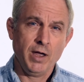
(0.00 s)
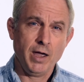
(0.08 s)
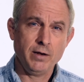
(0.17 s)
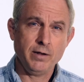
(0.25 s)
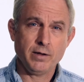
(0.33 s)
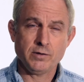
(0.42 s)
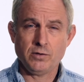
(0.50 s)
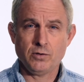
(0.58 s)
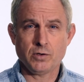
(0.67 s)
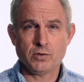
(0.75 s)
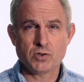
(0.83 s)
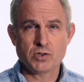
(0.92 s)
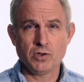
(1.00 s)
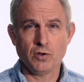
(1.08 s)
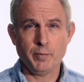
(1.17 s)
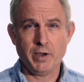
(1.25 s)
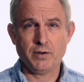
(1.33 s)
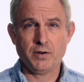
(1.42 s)
and yet you can
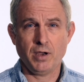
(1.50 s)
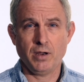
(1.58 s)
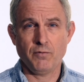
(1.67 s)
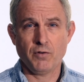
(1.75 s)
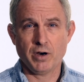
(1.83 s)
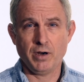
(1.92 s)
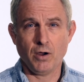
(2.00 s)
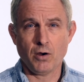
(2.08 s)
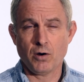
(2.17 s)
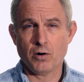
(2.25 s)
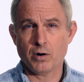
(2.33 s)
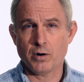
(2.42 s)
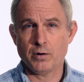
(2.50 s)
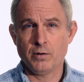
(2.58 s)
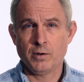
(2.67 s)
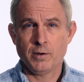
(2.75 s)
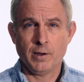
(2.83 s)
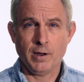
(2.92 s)
still maintain a very
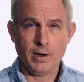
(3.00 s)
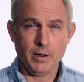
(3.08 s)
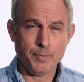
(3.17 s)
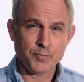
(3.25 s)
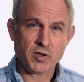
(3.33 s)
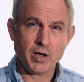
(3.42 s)
hard um,